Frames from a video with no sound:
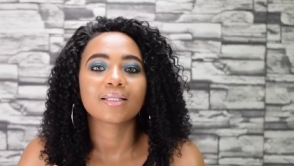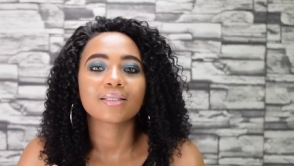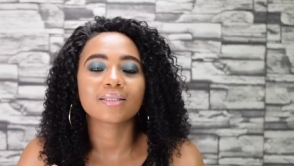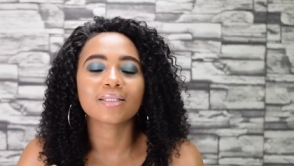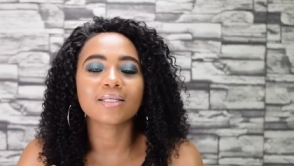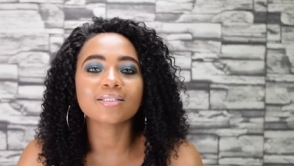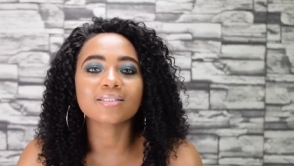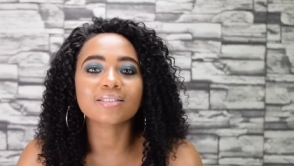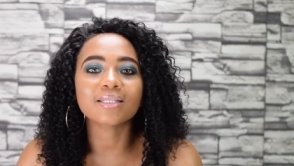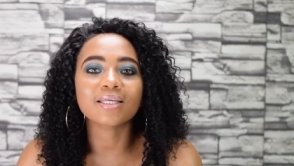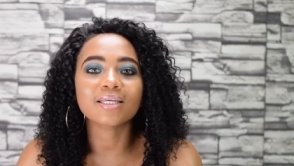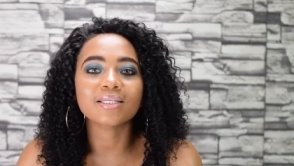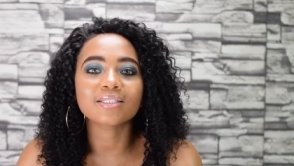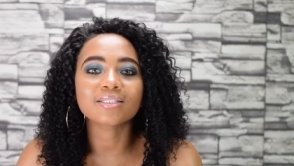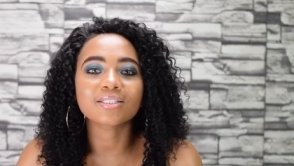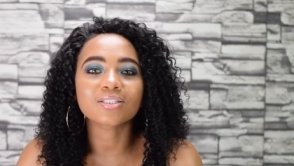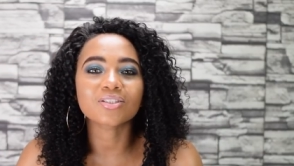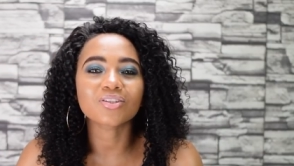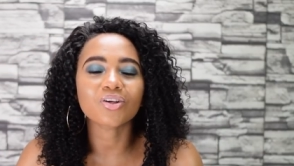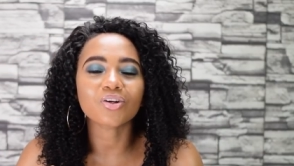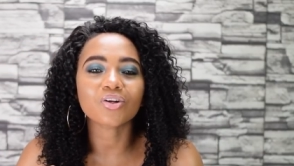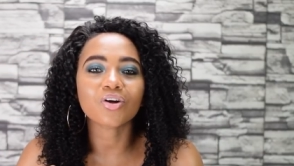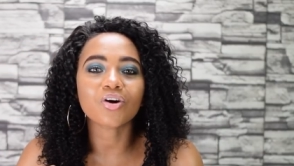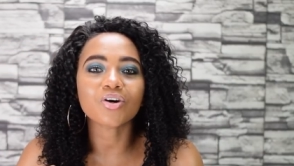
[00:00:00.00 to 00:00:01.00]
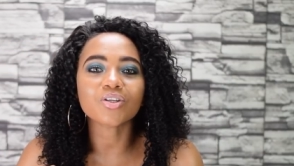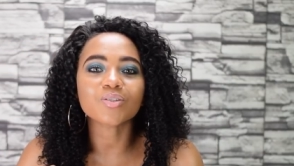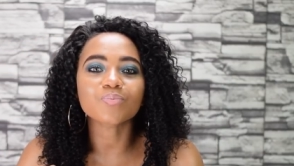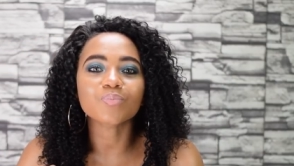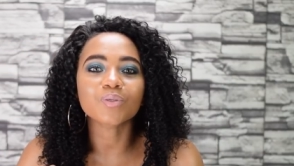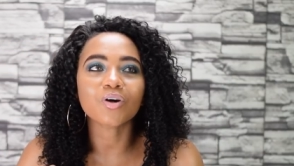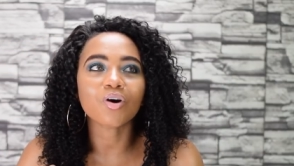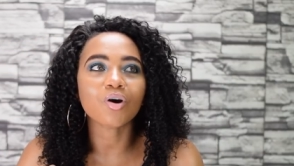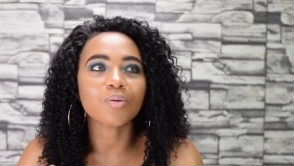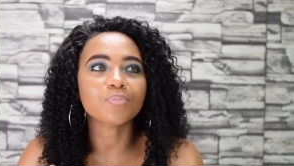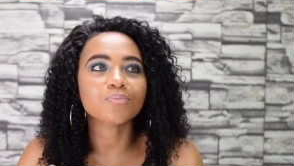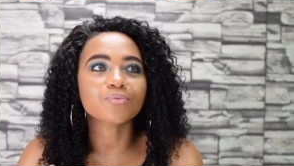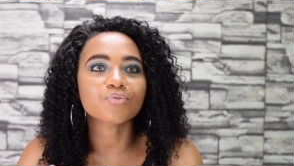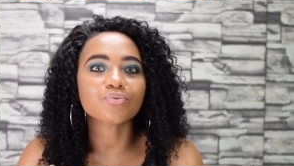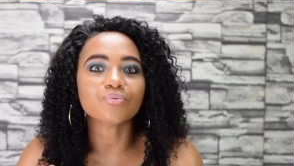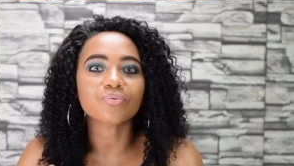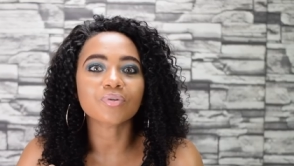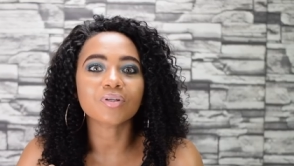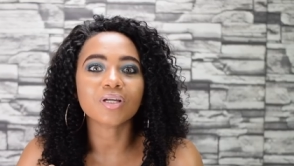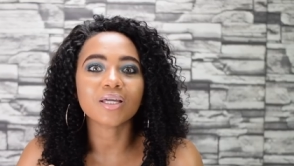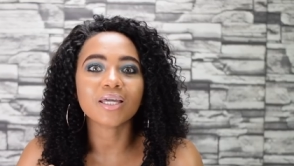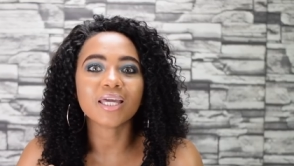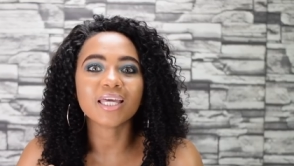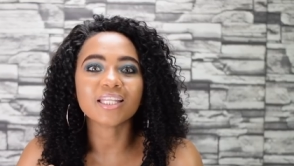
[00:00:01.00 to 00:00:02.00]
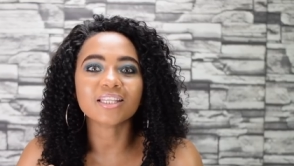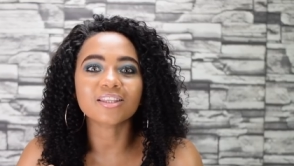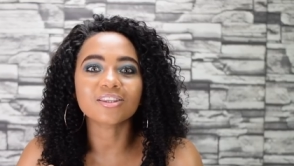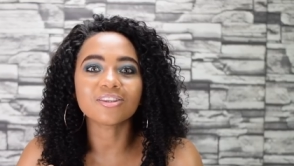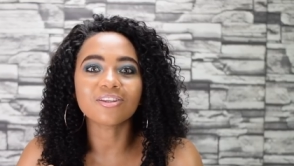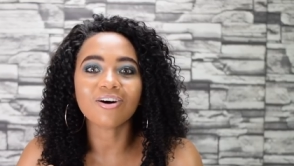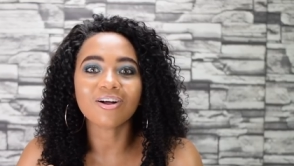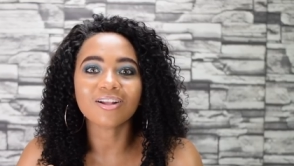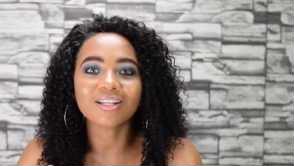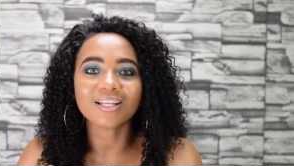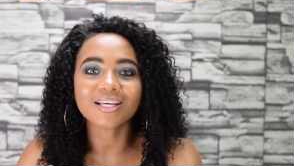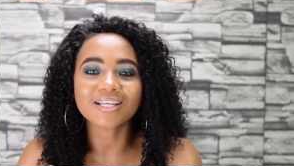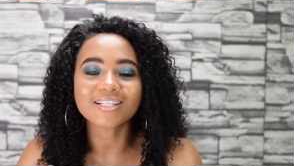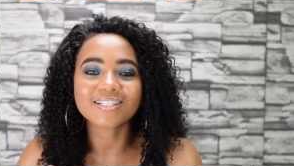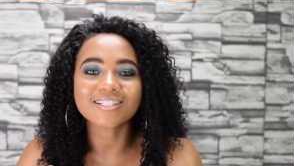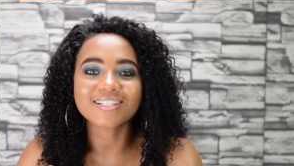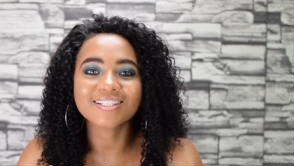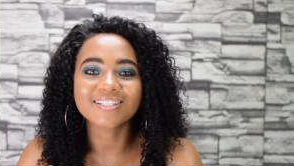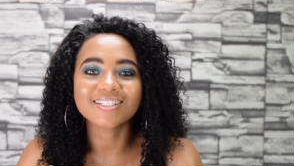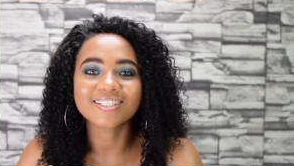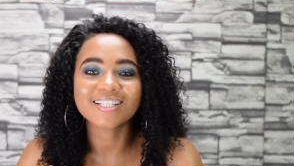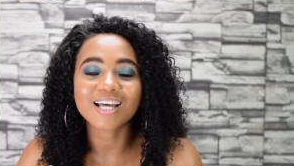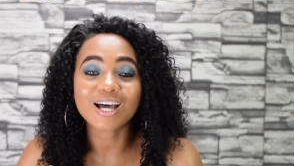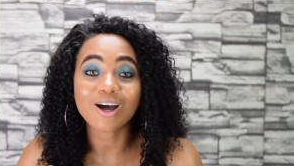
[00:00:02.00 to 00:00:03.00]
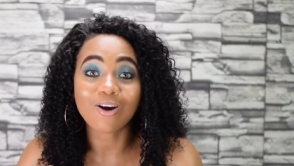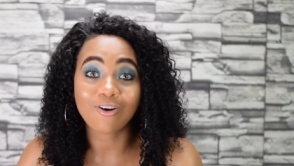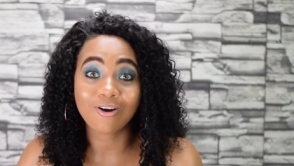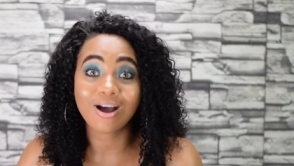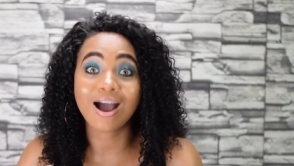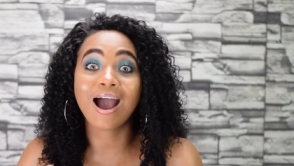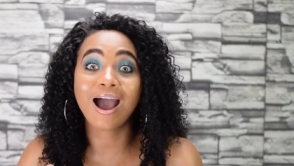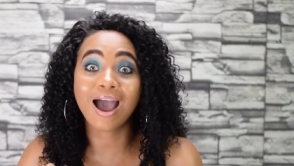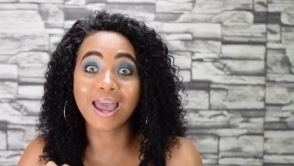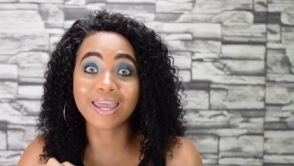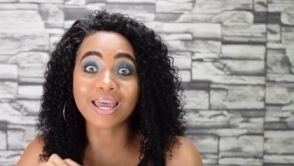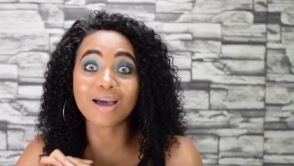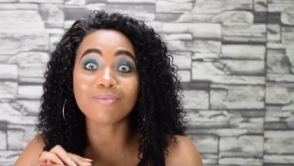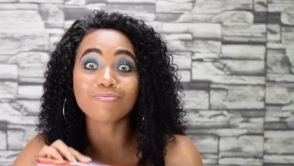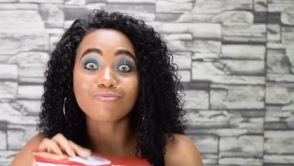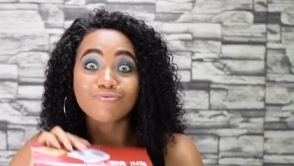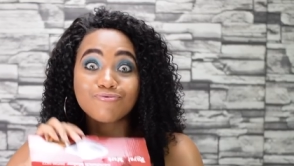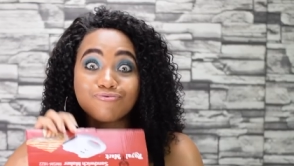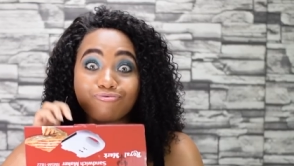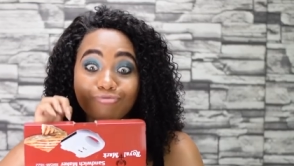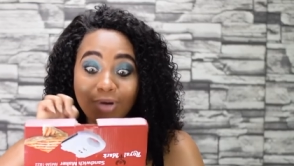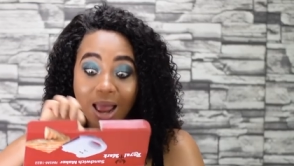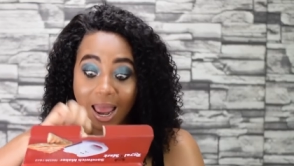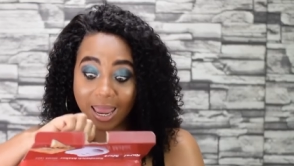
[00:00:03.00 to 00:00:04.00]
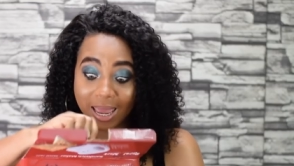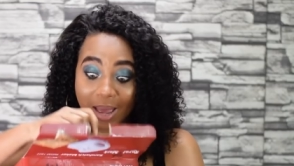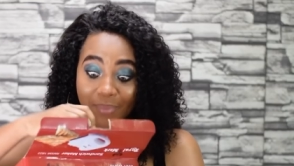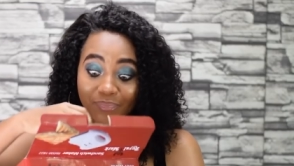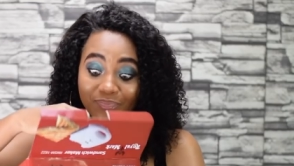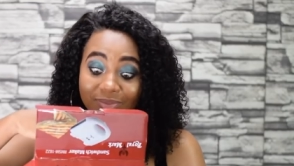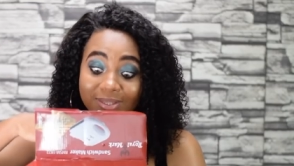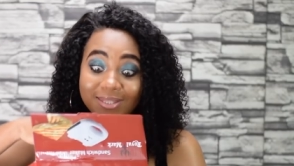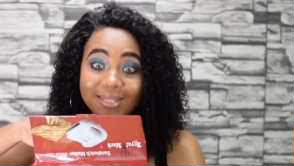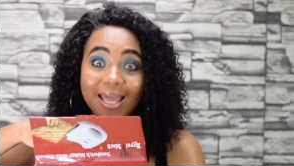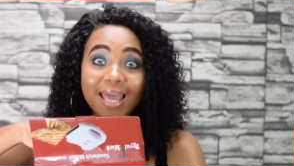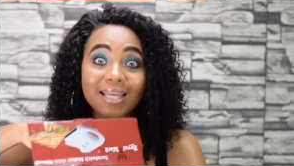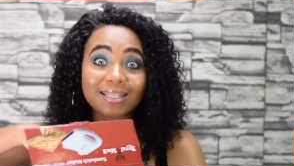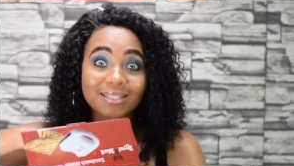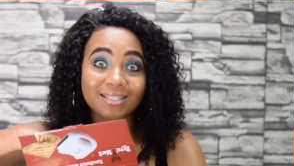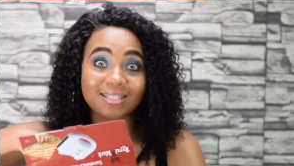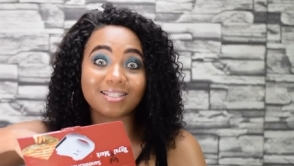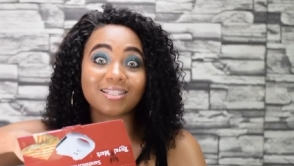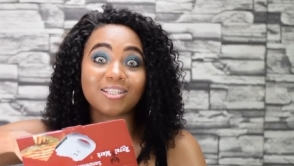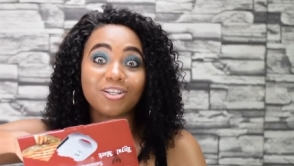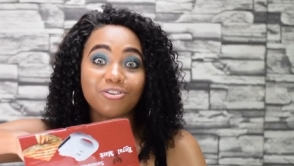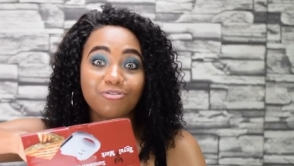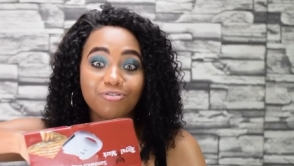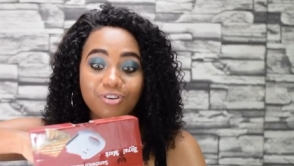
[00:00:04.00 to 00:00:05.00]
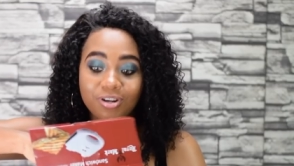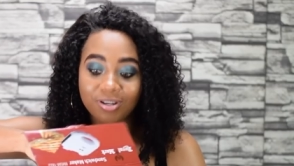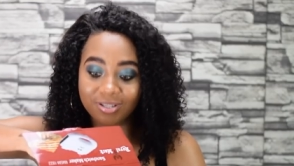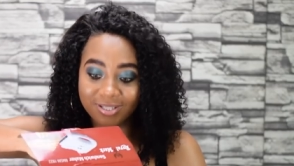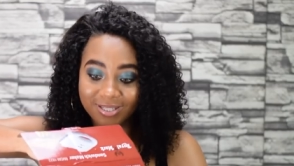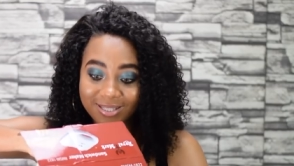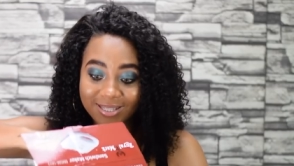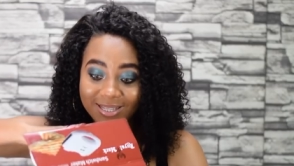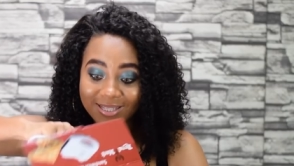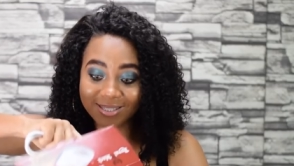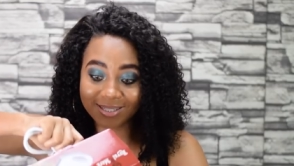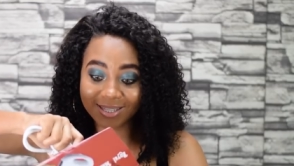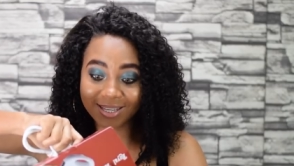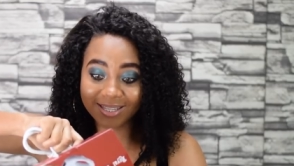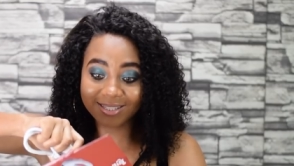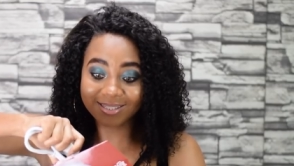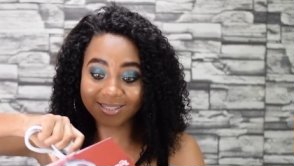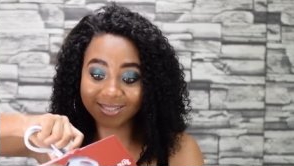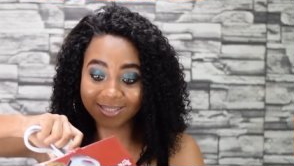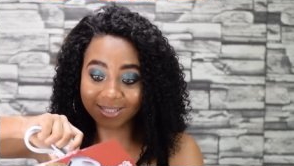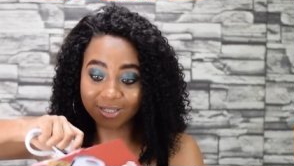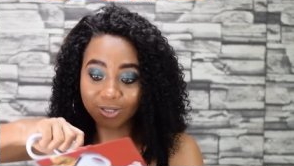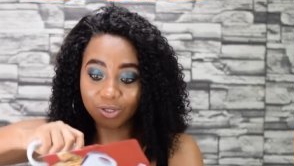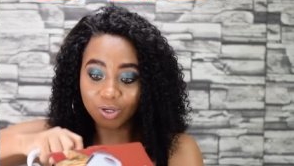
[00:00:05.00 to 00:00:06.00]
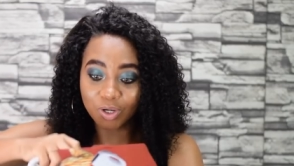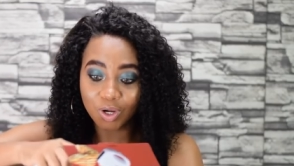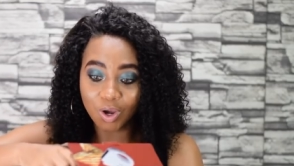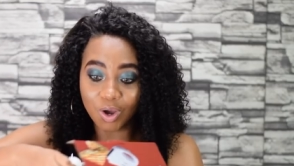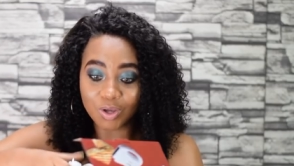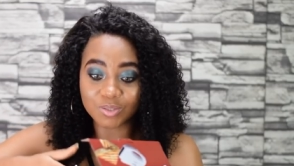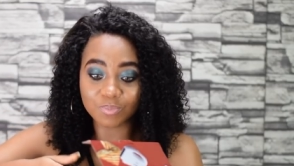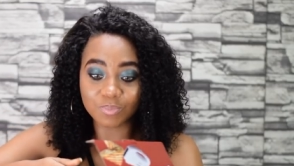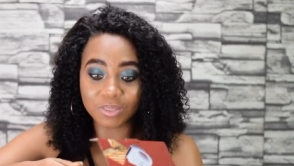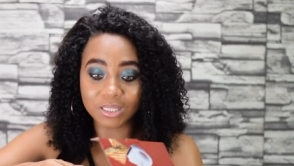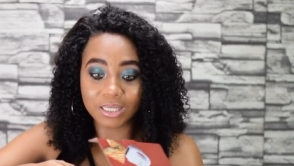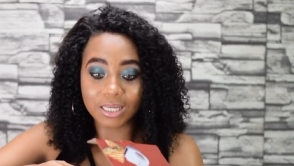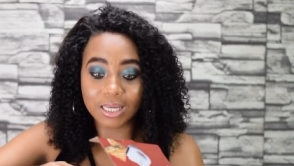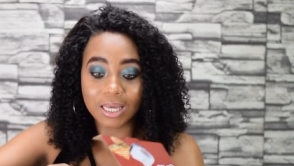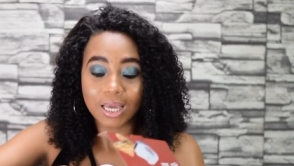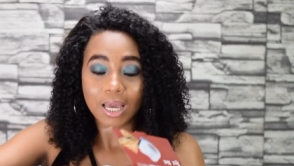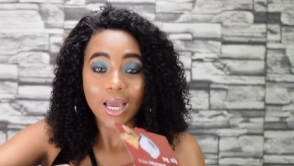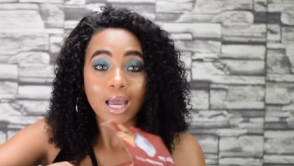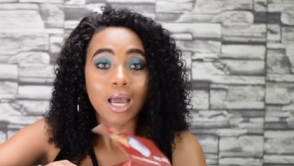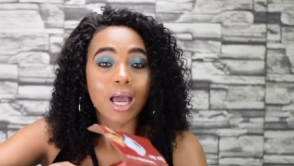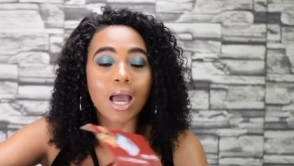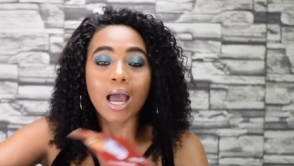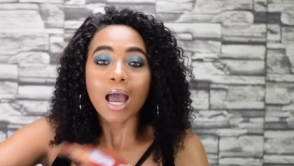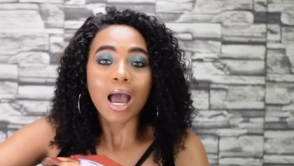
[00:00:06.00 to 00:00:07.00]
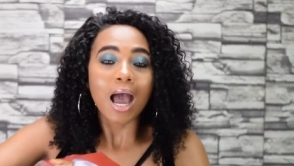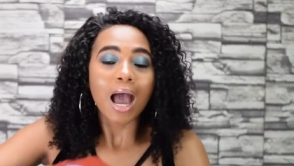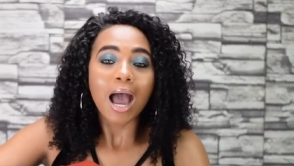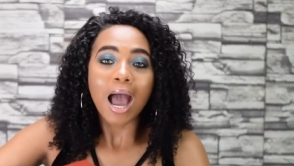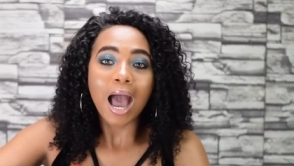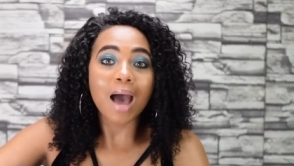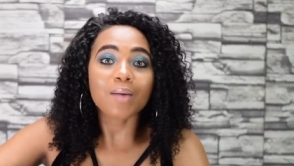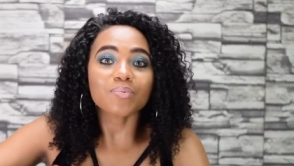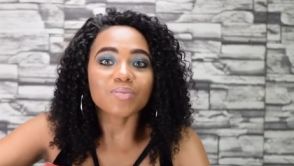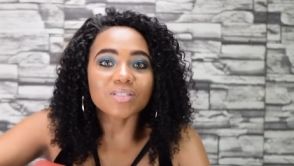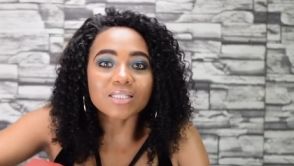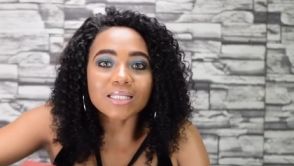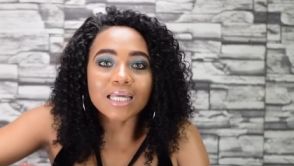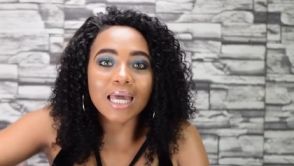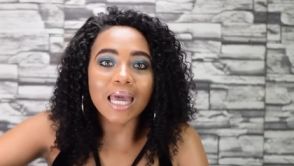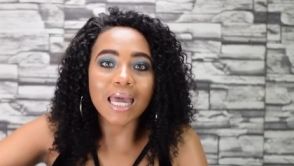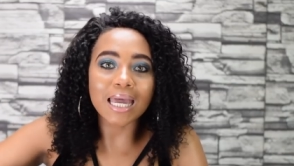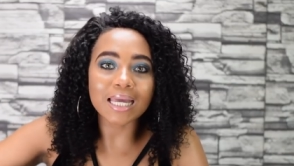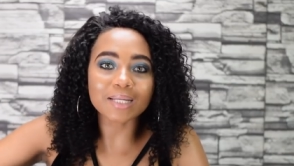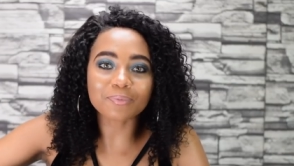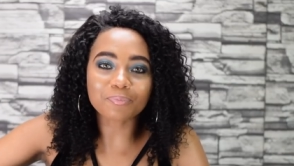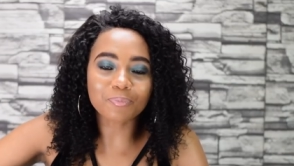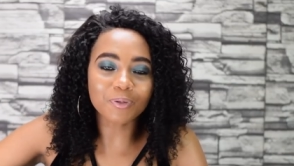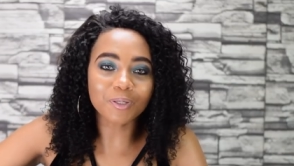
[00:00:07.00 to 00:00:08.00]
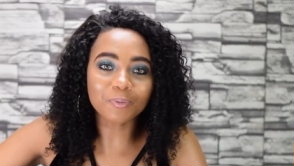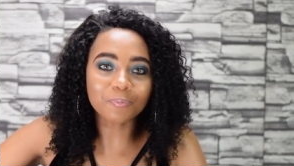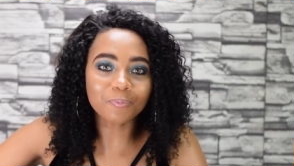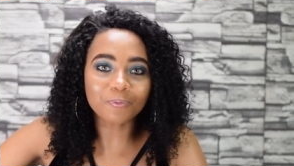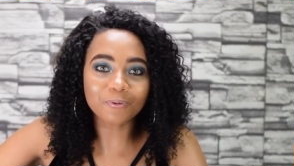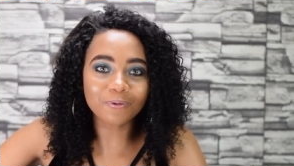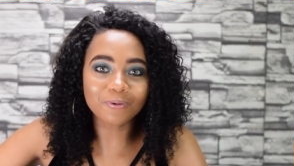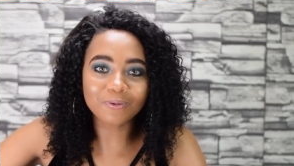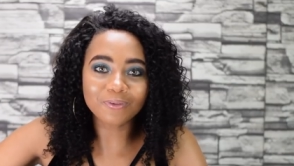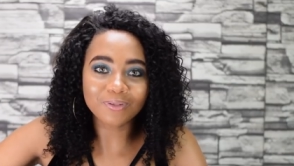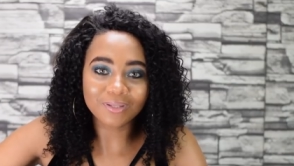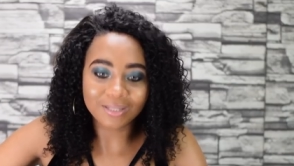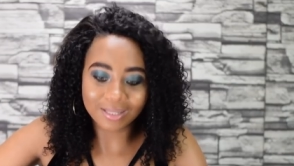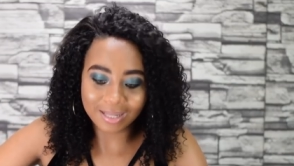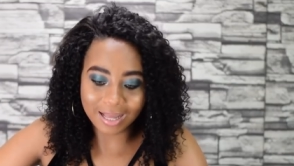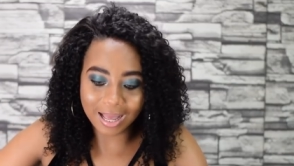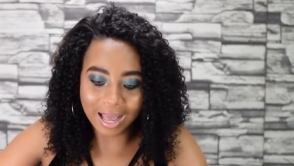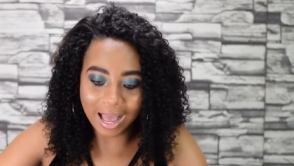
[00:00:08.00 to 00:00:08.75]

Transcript: This thing did not cost me up to eight dollars. I am I am dead serious. This thing didn't cost me. I'm scared, people.